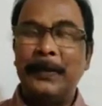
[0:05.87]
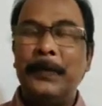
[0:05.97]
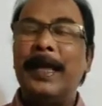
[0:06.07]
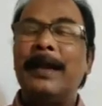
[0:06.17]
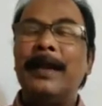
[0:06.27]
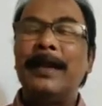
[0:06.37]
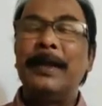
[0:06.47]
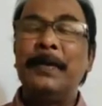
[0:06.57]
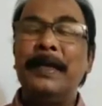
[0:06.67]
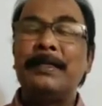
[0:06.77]
We are
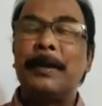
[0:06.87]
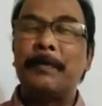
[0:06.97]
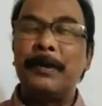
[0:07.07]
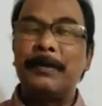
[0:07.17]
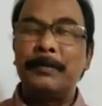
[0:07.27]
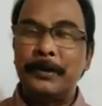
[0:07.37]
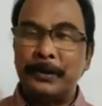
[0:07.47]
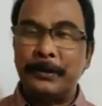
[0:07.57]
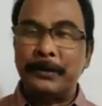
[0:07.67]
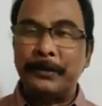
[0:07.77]
continuing chapter number
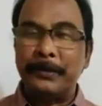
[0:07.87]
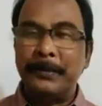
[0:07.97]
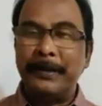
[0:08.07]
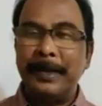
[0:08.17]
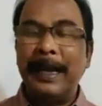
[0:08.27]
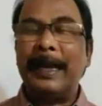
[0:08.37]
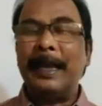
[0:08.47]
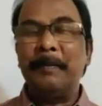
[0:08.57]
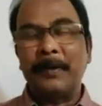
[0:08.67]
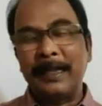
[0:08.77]
2,
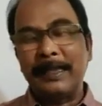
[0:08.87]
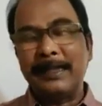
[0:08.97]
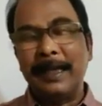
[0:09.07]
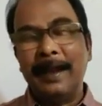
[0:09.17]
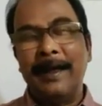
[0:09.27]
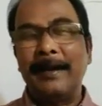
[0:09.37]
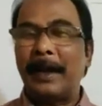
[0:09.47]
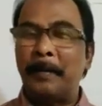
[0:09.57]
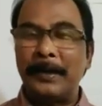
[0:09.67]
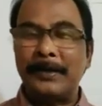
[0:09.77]
electric potential and
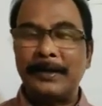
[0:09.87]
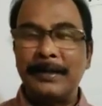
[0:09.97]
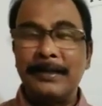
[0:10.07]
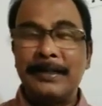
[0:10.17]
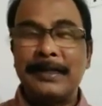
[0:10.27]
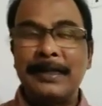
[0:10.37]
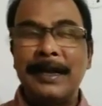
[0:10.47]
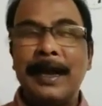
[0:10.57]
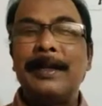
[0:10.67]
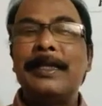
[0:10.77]
capacitance,
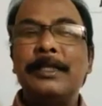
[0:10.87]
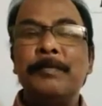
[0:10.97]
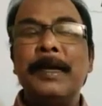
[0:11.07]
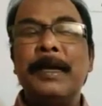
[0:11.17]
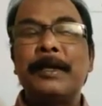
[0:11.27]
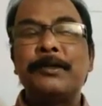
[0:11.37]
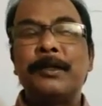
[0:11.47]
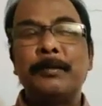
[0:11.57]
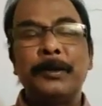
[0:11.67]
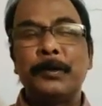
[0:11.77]
and this is my lecture
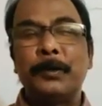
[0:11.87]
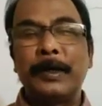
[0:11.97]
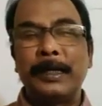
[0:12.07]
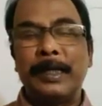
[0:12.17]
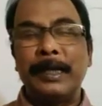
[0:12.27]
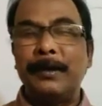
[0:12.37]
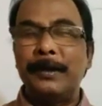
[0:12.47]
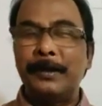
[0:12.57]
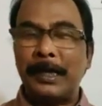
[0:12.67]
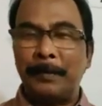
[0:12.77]
number 23 on
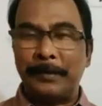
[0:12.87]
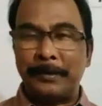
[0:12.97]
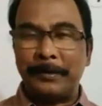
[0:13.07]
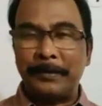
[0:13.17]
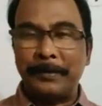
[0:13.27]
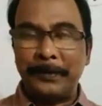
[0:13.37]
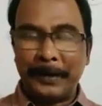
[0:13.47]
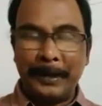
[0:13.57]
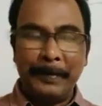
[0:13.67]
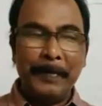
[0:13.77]
the chapter.
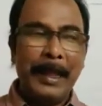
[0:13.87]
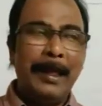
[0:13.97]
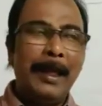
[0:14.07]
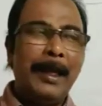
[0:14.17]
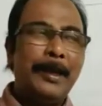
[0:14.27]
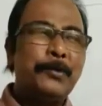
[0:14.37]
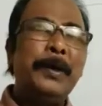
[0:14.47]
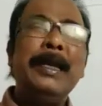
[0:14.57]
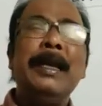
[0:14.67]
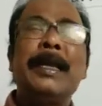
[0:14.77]
Okay. So
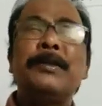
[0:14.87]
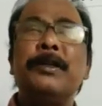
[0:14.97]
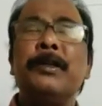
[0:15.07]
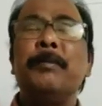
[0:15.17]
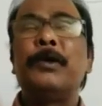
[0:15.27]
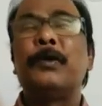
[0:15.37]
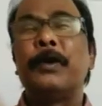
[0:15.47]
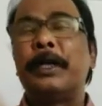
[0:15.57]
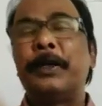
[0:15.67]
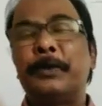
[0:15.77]
in lecture number
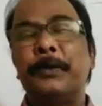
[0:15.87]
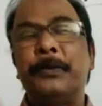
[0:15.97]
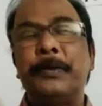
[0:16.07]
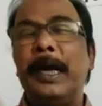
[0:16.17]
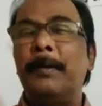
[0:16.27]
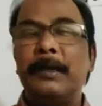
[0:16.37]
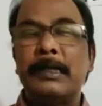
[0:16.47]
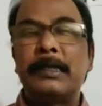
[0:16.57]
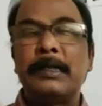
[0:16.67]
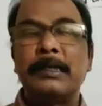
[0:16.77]
22, we have
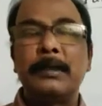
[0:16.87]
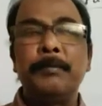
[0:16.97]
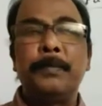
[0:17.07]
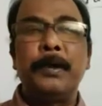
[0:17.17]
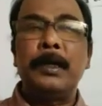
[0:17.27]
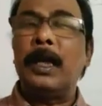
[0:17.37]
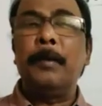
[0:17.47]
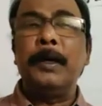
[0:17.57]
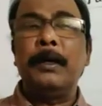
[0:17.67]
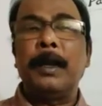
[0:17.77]
discussed some
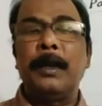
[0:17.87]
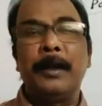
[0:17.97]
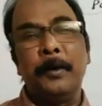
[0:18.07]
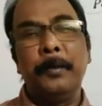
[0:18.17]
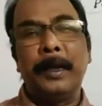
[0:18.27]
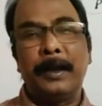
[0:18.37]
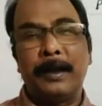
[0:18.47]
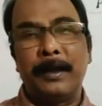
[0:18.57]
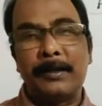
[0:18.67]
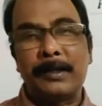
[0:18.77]
fundamental
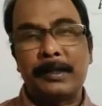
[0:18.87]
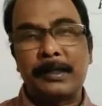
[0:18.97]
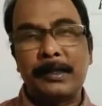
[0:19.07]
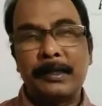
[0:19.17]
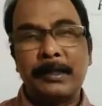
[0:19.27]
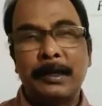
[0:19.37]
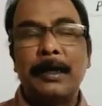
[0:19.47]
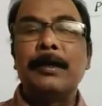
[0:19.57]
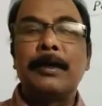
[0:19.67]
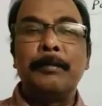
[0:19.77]
numericals
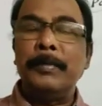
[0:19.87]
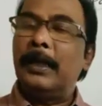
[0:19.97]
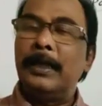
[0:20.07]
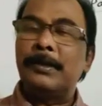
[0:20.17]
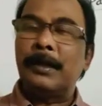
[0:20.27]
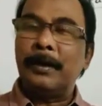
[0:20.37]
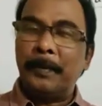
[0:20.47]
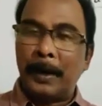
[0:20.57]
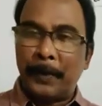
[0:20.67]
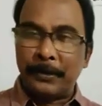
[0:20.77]
on combination of
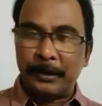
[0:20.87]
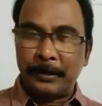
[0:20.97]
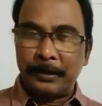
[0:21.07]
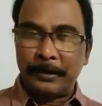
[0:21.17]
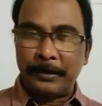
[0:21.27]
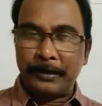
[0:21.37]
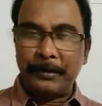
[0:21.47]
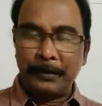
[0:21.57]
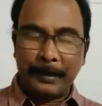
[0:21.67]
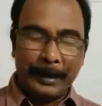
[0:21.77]
capacitors.
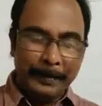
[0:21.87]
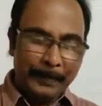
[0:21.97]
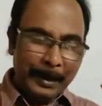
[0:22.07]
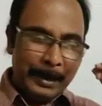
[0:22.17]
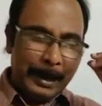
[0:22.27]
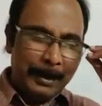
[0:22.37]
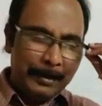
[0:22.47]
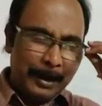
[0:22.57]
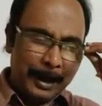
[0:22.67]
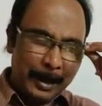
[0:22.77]
Okay.
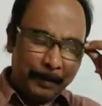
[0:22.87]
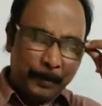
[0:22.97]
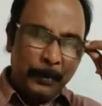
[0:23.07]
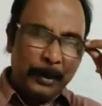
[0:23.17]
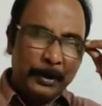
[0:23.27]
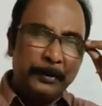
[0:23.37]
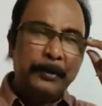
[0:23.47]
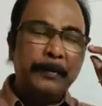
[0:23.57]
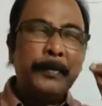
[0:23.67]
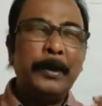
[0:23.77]
And I have told you
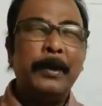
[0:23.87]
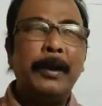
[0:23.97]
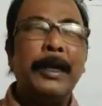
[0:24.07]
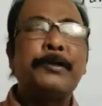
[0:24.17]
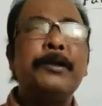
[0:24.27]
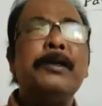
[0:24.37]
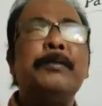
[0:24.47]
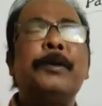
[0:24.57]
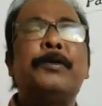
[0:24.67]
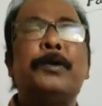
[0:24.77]
lecture
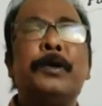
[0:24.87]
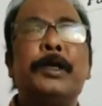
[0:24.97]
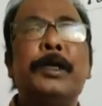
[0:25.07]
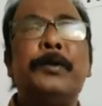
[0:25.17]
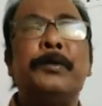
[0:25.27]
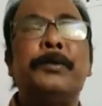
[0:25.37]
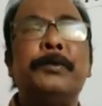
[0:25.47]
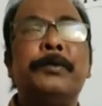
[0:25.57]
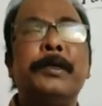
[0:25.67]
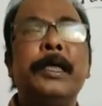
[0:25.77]
number
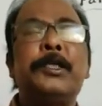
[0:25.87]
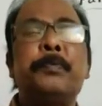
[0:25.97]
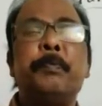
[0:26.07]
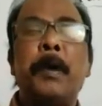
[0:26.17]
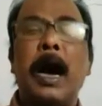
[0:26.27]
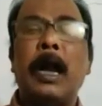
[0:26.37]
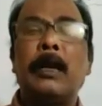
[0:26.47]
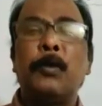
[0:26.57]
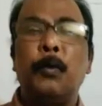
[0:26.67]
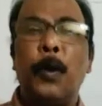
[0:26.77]
22 is
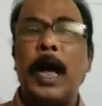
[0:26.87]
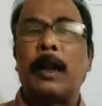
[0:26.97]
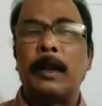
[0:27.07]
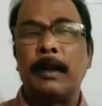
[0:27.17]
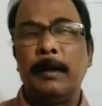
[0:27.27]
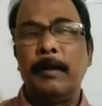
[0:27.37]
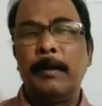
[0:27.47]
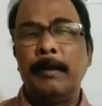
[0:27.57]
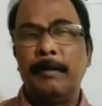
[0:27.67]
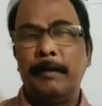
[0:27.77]
part 1
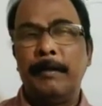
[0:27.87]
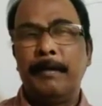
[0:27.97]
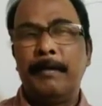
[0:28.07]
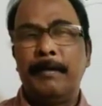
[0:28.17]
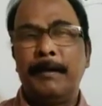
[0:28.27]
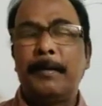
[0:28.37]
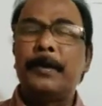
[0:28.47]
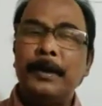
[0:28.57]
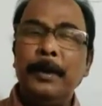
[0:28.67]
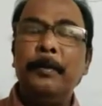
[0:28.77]
of the
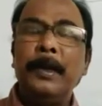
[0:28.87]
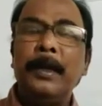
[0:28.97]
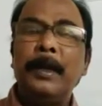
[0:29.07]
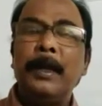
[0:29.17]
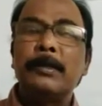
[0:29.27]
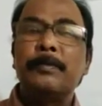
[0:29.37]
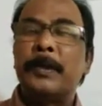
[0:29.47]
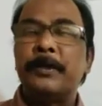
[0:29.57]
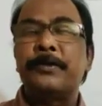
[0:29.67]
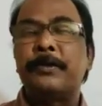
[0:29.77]
numericals
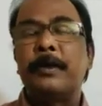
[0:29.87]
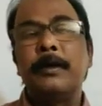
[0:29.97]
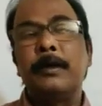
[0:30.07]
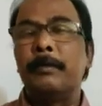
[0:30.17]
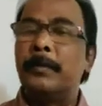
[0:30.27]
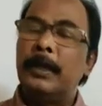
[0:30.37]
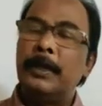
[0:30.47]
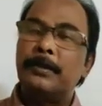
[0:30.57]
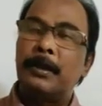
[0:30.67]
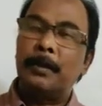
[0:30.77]
based on
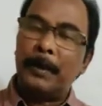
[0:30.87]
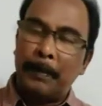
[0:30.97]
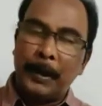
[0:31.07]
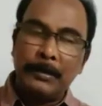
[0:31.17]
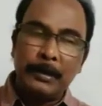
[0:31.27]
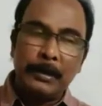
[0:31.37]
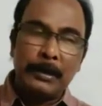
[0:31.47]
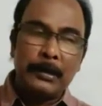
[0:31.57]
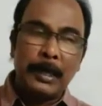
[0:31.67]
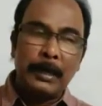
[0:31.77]
combination of
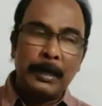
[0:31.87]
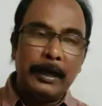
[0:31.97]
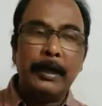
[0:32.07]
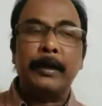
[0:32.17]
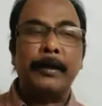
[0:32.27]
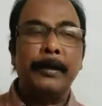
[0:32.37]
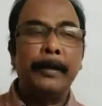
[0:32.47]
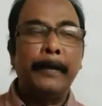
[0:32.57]
capacitors, and again